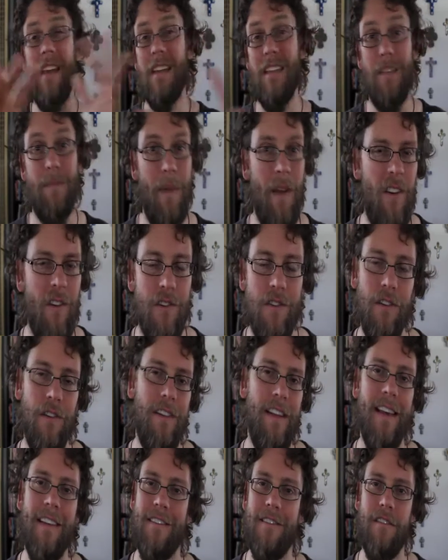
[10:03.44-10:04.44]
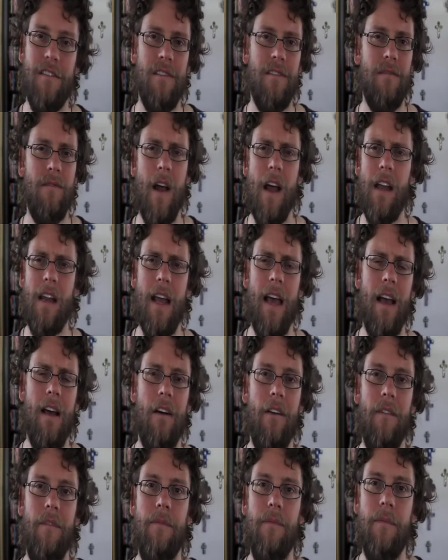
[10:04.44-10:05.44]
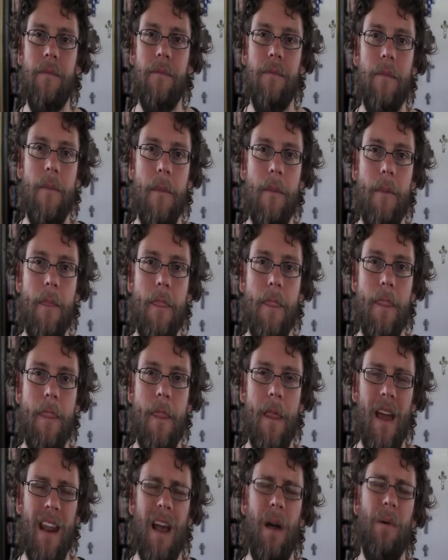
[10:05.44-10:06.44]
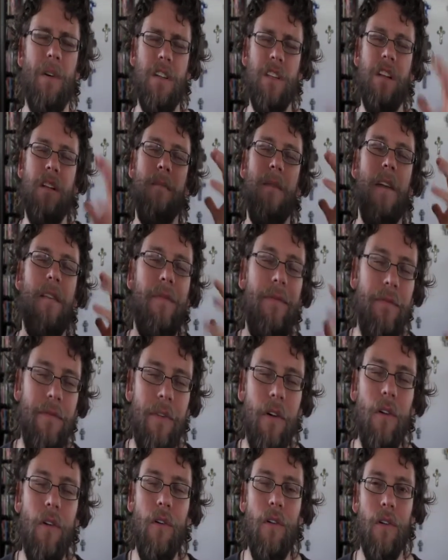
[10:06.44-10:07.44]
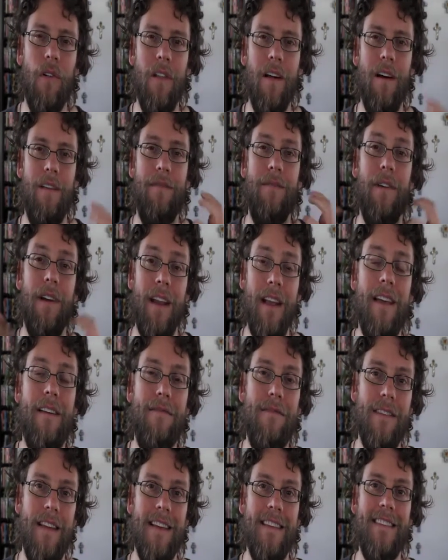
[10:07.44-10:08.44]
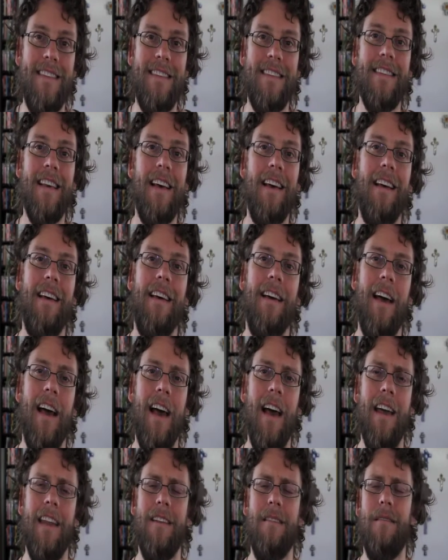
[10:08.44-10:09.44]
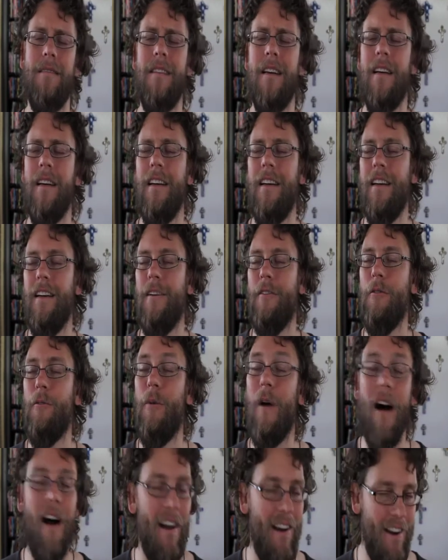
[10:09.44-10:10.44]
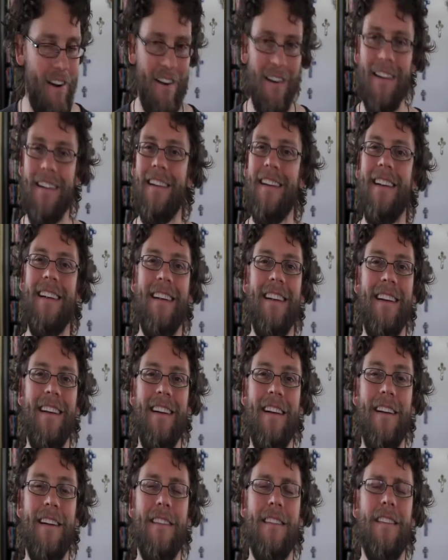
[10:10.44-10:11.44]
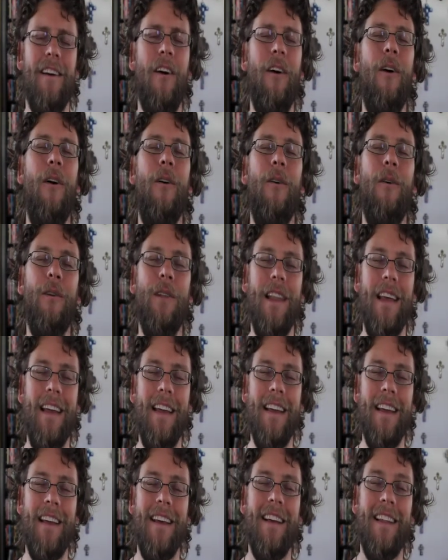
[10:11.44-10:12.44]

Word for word: in a spiritual desert right now. And I want you to be full of forgiveness and water. The holy